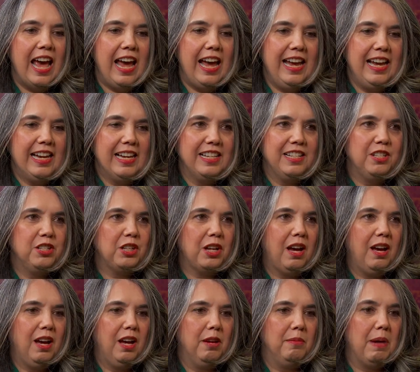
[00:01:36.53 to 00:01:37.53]
And
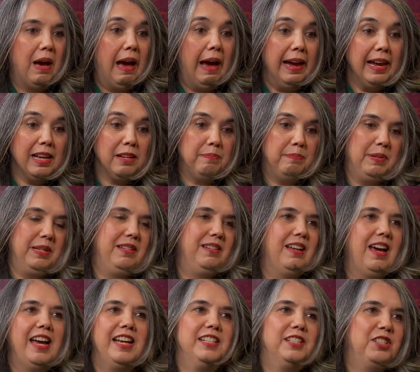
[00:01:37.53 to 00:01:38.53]
um, I had been,
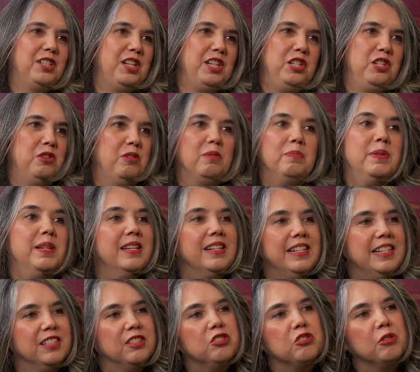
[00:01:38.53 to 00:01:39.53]
I had studied European
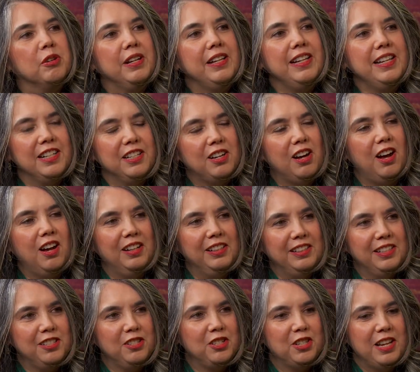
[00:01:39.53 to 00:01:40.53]
history in
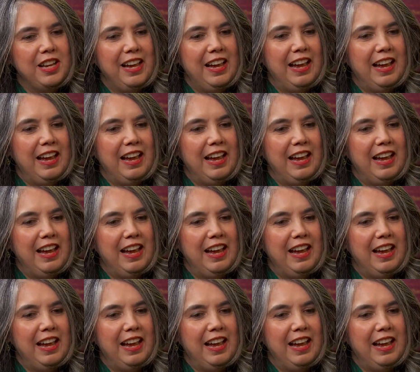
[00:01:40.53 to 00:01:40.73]
college,